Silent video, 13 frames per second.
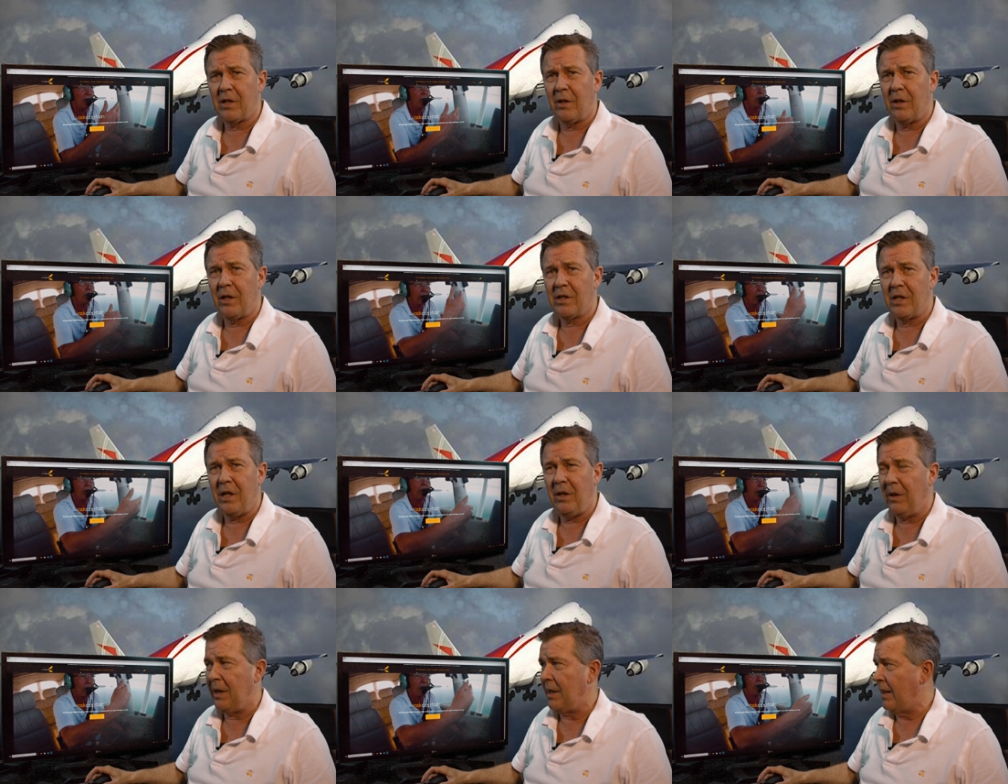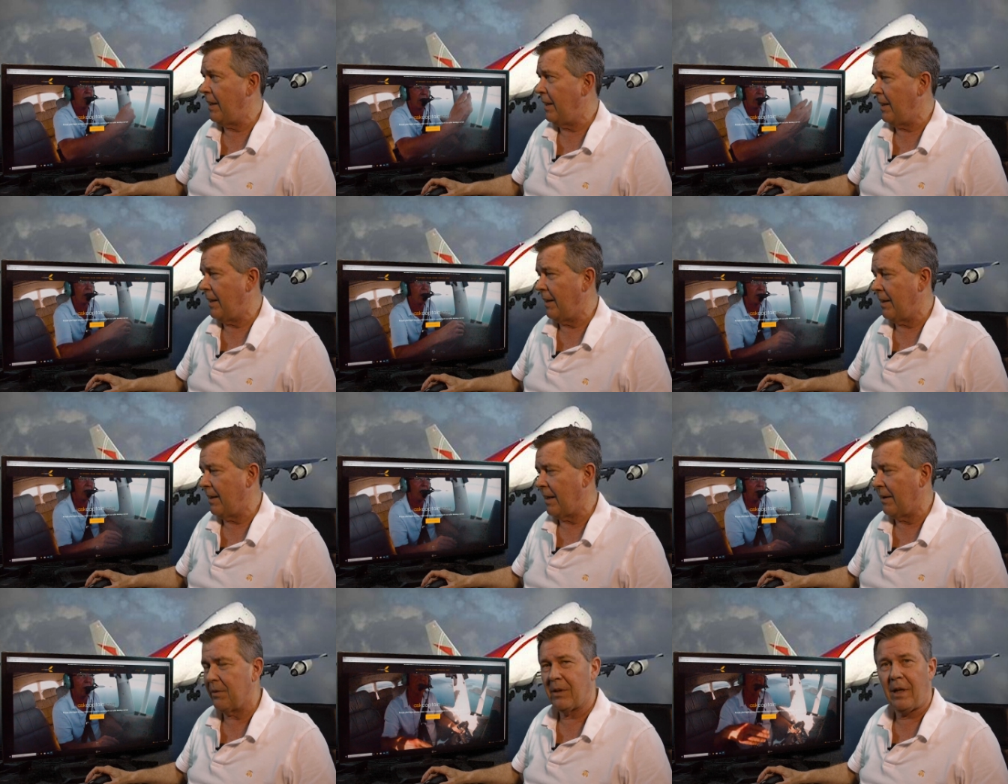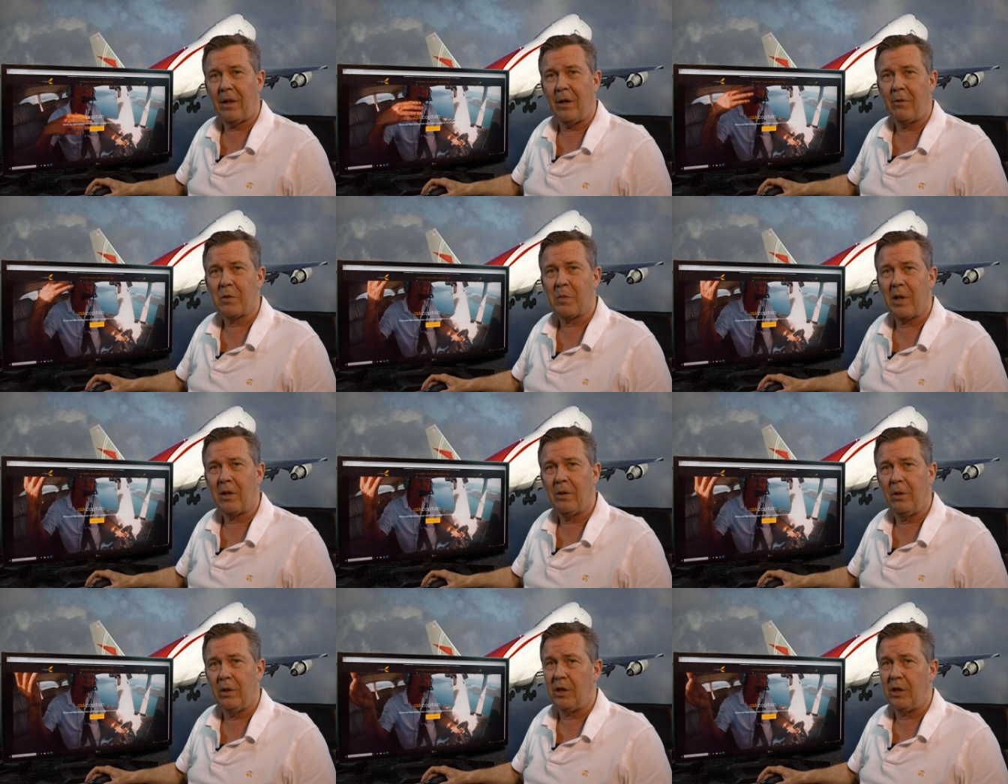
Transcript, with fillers: that are just into it, and I and I I, w- I thought it was pretty cool.